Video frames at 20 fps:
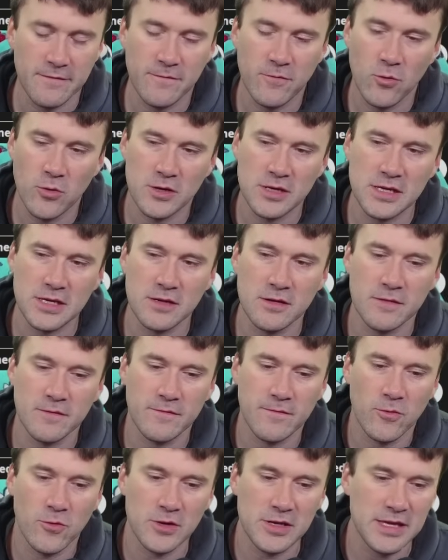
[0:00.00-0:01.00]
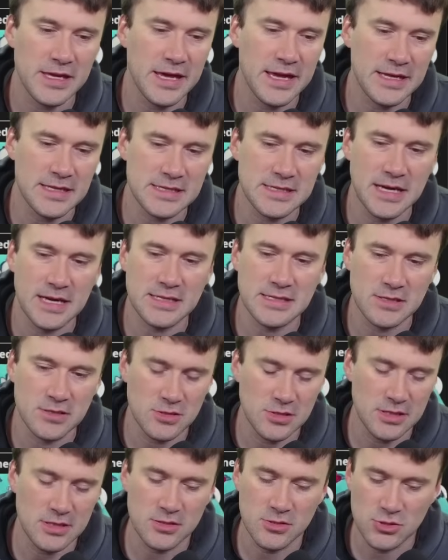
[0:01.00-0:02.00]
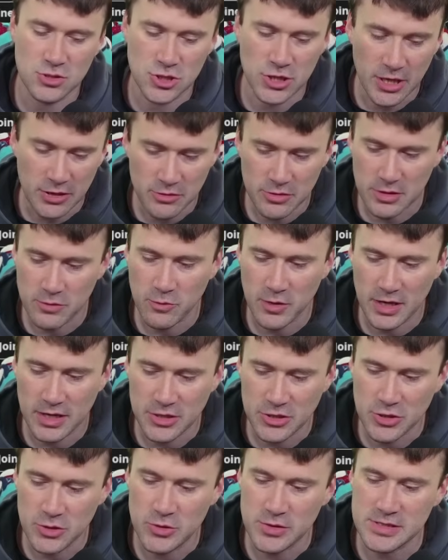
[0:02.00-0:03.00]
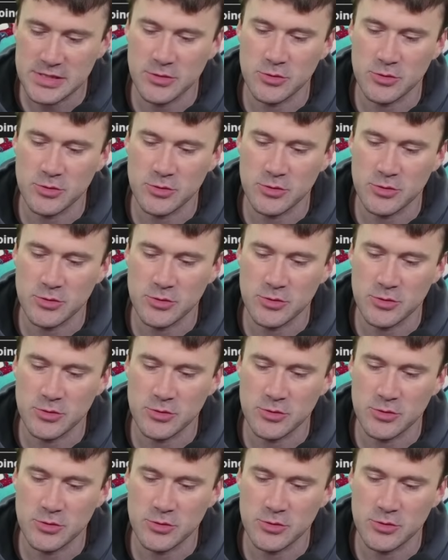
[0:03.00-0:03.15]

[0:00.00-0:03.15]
forty, forty hand size is, is generally what I use.